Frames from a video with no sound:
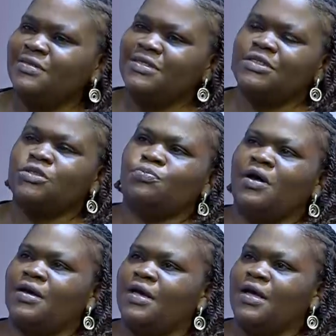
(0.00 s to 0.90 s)
sits
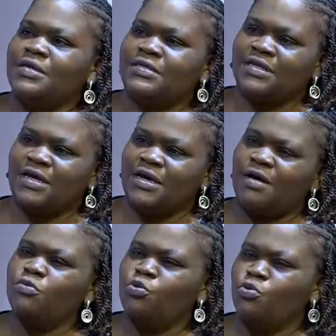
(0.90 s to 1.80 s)
back and is like,
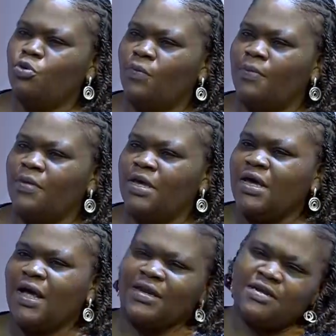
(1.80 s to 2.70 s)
I'm grown up.
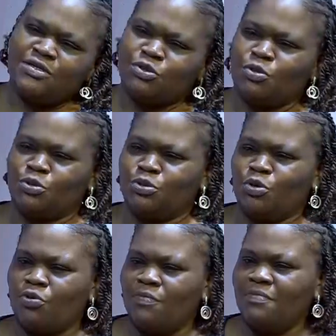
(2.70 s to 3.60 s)
And then these thoughts
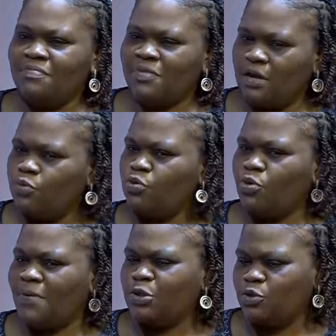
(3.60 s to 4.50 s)
come, I'm grown
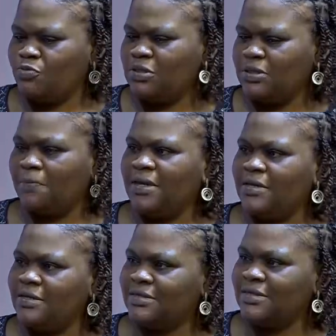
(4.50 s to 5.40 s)
up, I should be
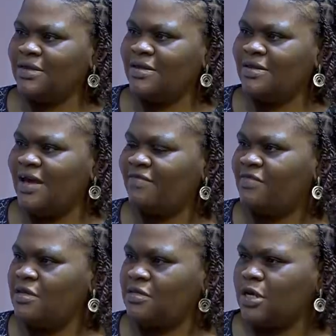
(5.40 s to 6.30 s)
independent. There are
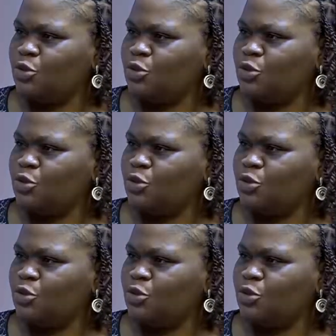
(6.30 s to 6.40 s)
things I